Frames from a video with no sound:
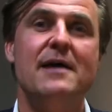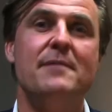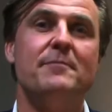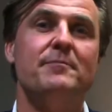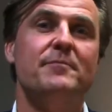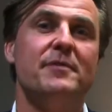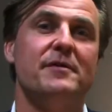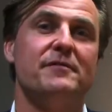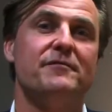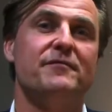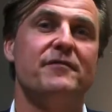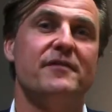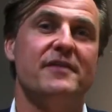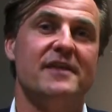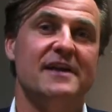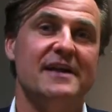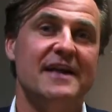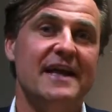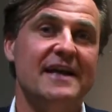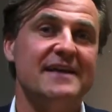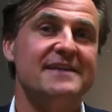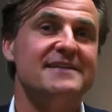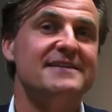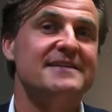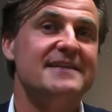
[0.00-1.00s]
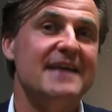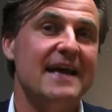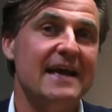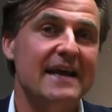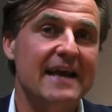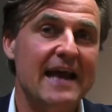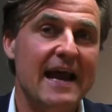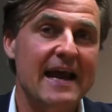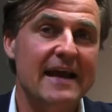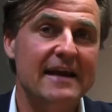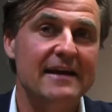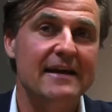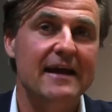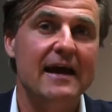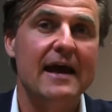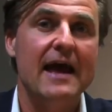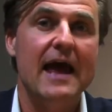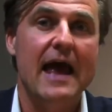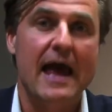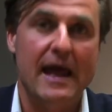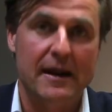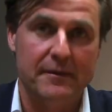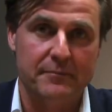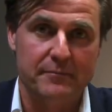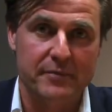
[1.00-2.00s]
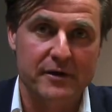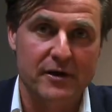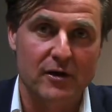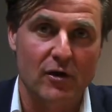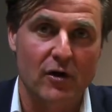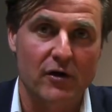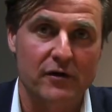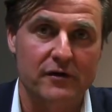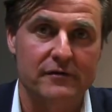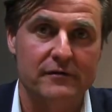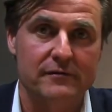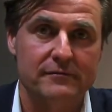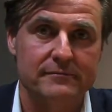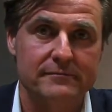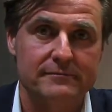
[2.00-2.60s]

but for the next decade and beyond.